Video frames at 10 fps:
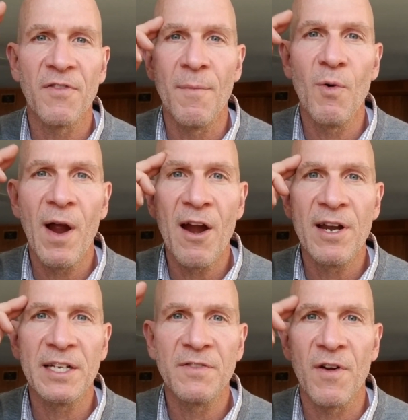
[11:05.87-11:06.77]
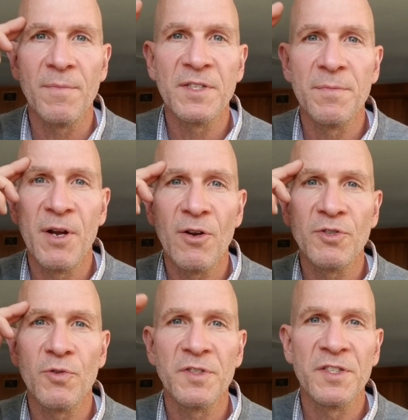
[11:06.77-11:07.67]
from awareness, from
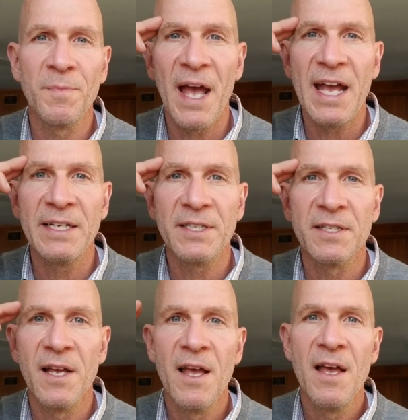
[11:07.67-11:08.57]
spiritual space